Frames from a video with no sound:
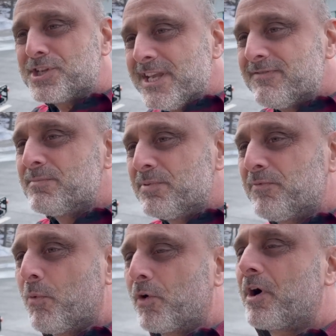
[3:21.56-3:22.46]
even
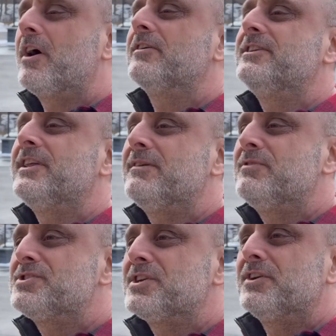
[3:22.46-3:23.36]
before Harley
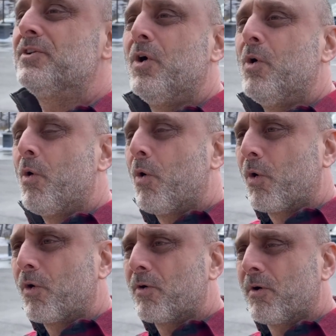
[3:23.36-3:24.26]
Davidson
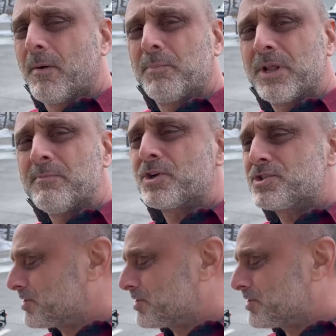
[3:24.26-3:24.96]
or uh, pretty much